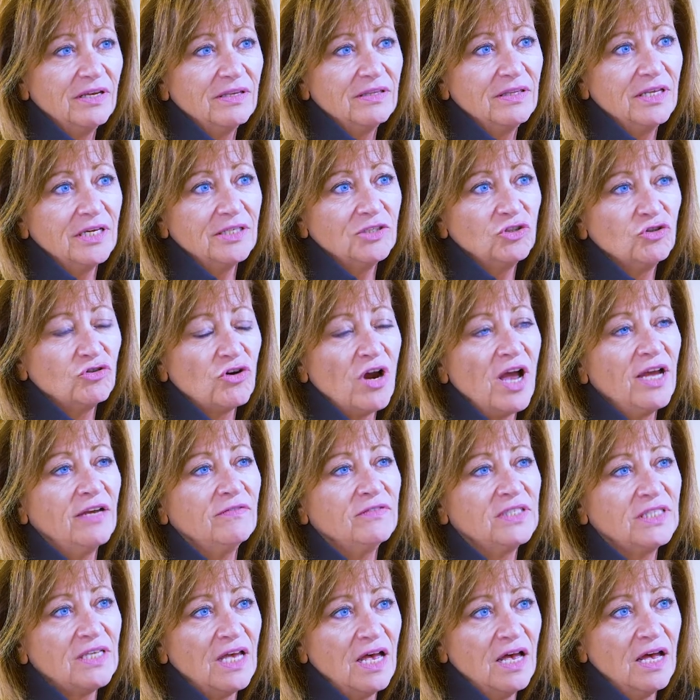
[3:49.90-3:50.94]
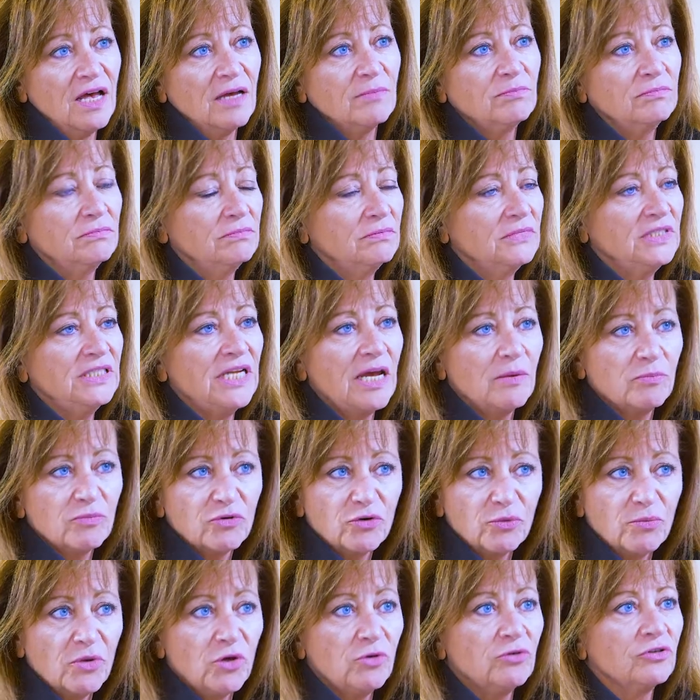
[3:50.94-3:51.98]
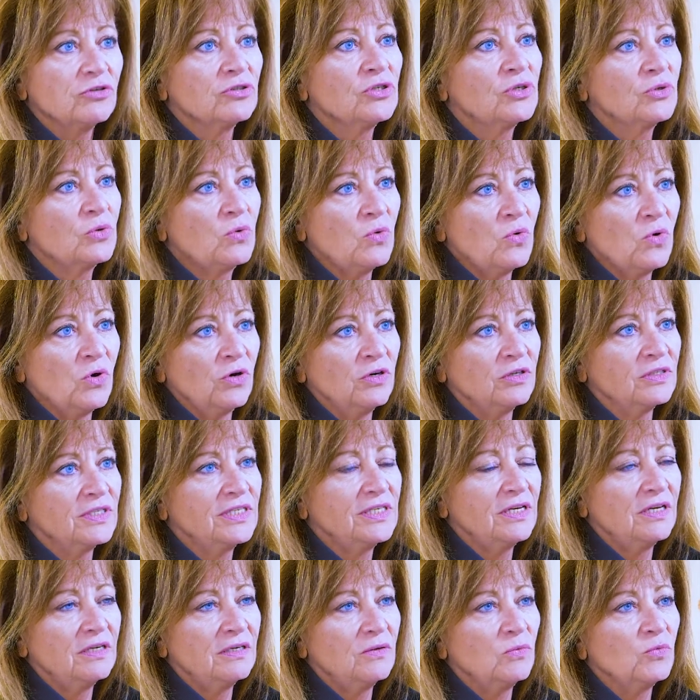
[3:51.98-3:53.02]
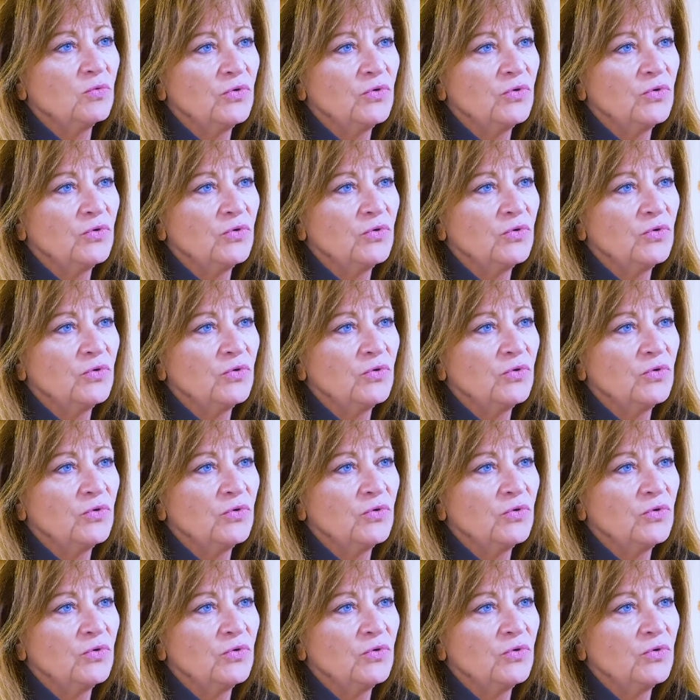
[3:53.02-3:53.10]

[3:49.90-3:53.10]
that drives up net promoter scores and